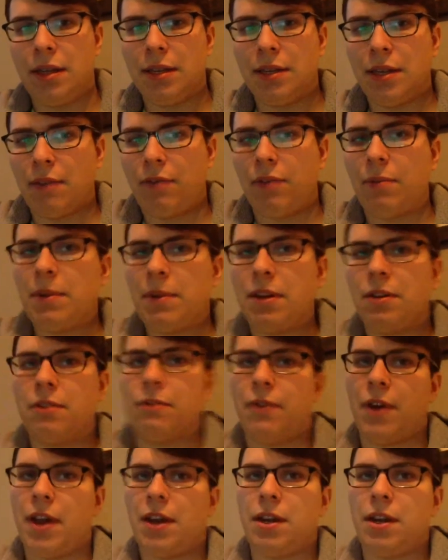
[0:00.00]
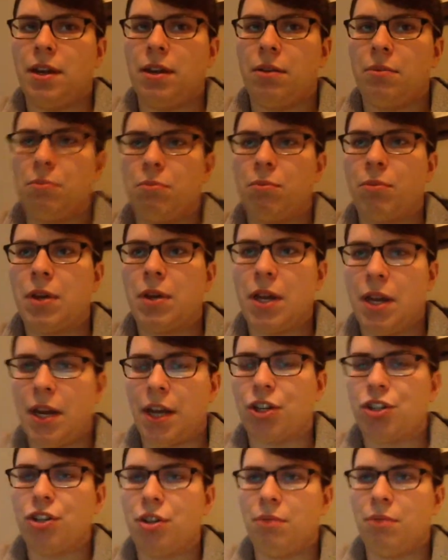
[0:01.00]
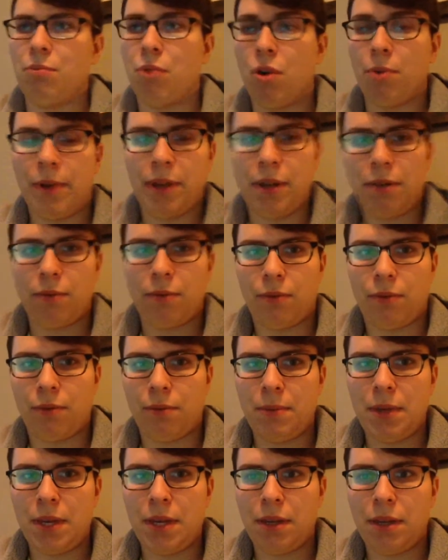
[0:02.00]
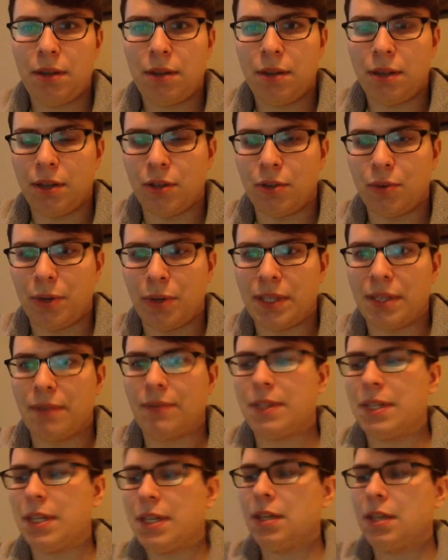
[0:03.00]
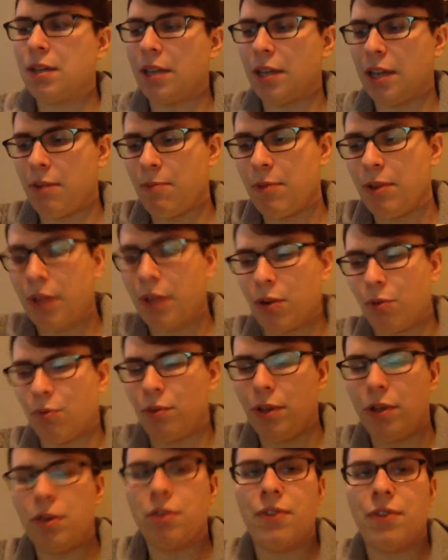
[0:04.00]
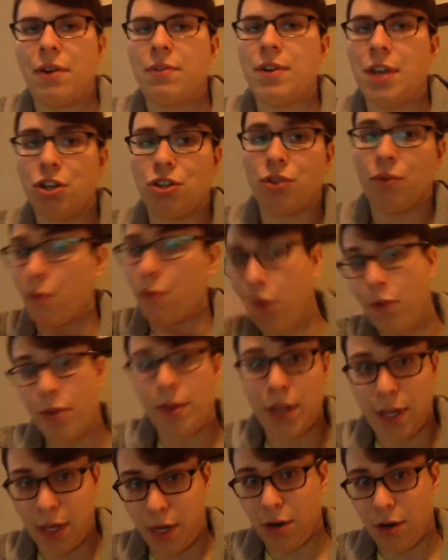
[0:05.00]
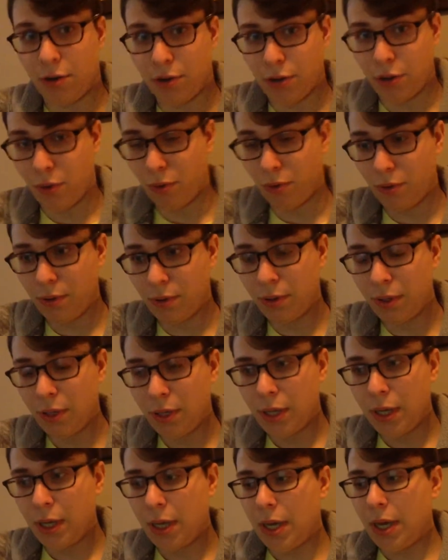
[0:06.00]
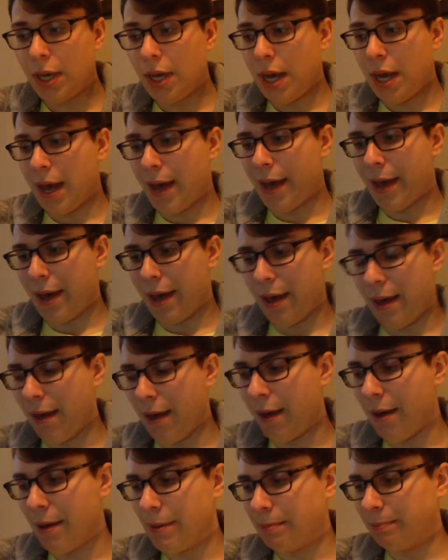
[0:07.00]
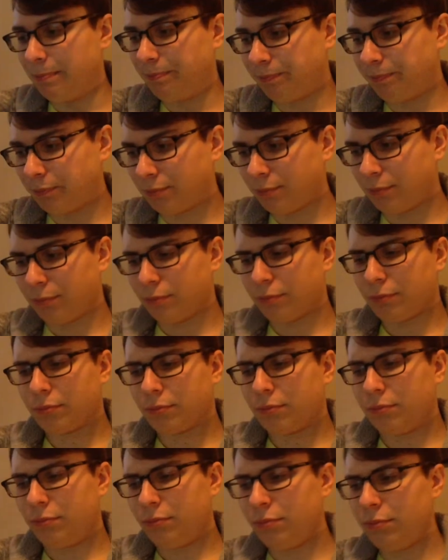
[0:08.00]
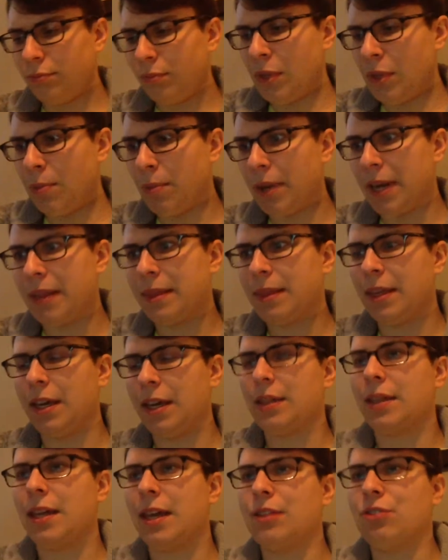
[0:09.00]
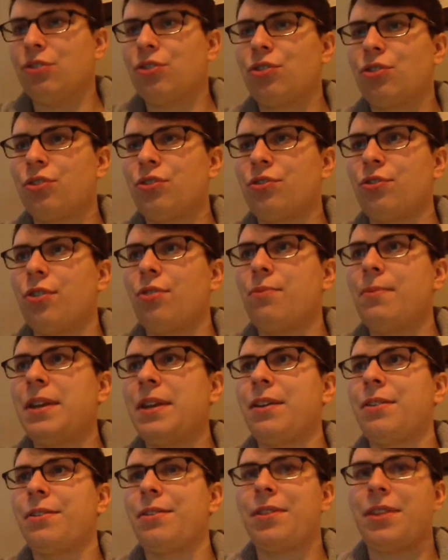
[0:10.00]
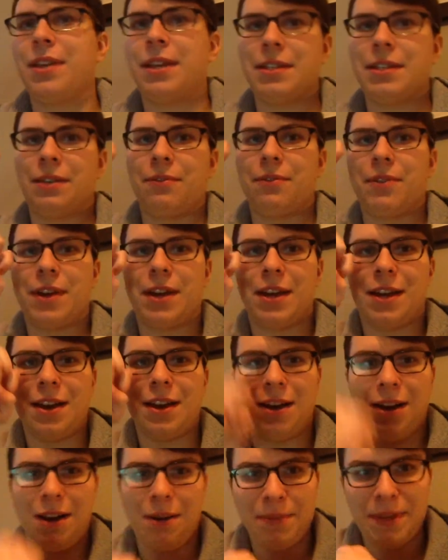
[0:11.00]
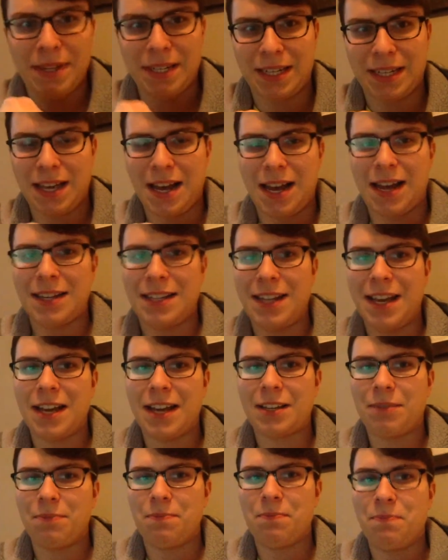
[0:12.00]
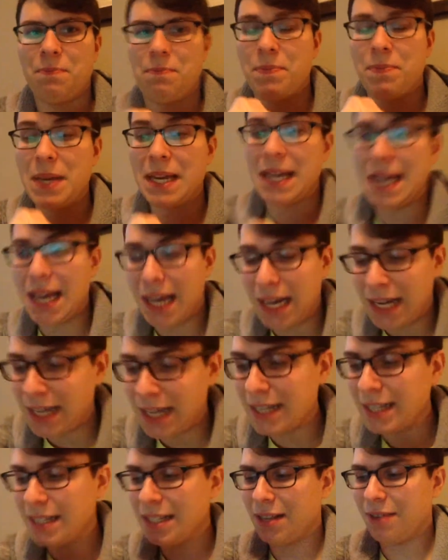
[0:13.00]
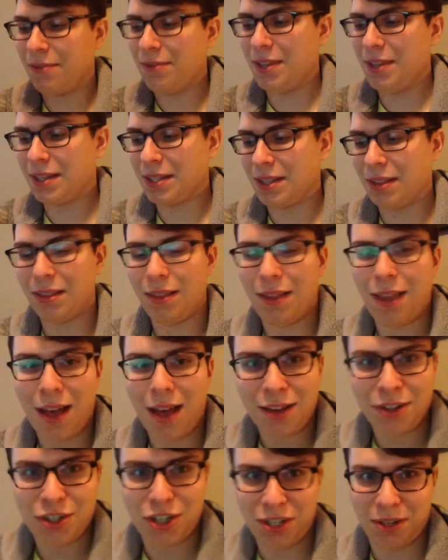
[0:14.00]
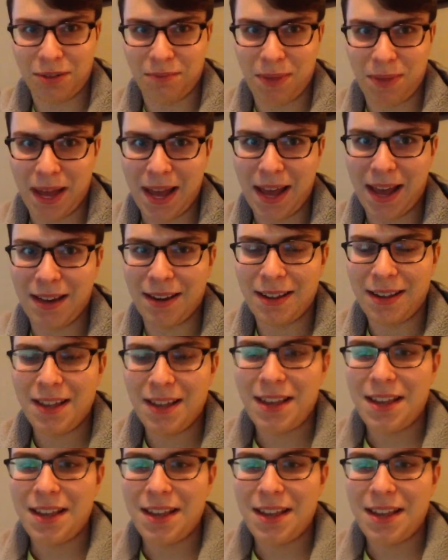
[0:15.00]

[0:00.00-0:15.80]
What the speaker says: definitely made a defining connection and moment for me in 2017. It gave me like a really good foundation for the year total. But I think that so many other things have come into contact because of this launching pad,